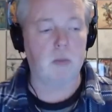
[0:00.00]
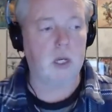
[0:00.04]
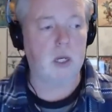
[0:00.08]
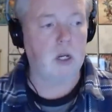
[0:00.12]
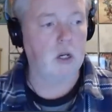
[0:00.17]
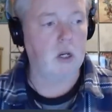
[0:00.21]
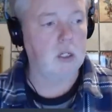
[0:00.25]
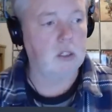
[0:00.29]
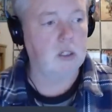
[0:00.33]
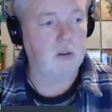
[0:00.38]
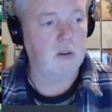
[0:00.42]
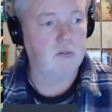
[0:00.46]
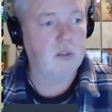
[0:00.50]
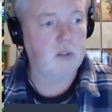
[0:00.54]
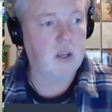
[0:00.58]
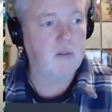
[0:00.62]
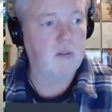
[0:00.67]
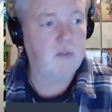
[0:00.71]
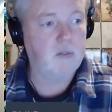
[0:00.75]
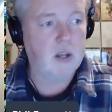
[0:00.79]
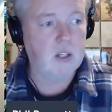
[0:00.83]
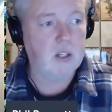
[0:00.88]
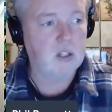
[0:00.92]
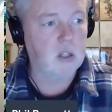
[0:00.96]
because of the
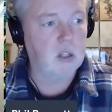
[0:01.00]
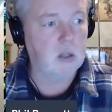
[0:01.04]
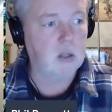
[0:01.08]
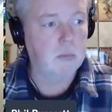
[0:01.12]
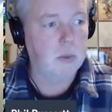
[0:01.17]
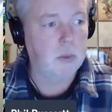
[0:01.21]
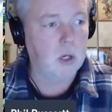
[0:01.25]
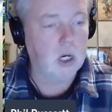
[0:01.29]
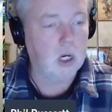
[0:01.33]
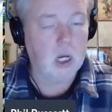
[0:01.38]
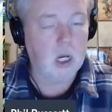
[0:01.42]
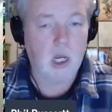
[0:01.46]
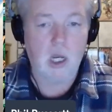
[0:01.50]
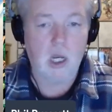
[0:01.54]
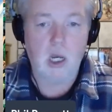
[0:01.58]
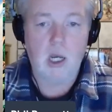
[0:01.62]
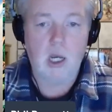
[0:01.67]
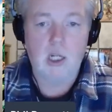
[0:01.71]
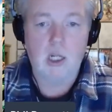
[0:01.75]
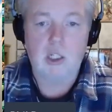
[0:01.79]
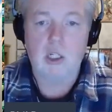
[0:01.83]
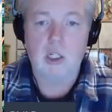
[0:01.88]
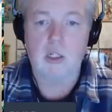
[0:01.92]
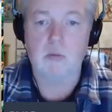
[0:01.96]
events of the book.
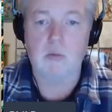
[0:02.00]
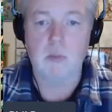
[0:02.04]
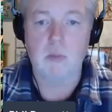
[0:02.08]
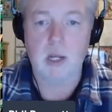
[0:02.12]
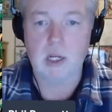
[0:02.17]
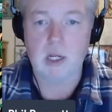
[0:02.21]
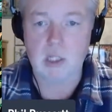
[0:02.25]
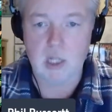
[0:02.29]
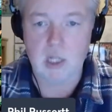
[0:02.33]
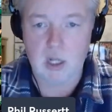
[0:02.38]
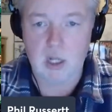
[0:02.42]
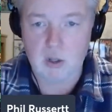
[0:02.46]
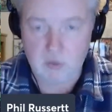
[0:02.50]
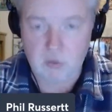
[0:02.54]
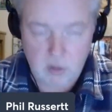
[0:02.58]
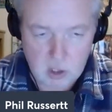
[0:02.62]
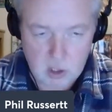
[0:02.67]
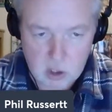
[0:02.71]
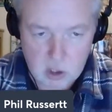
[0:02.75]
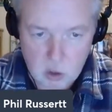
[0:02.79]
It just makes sense for the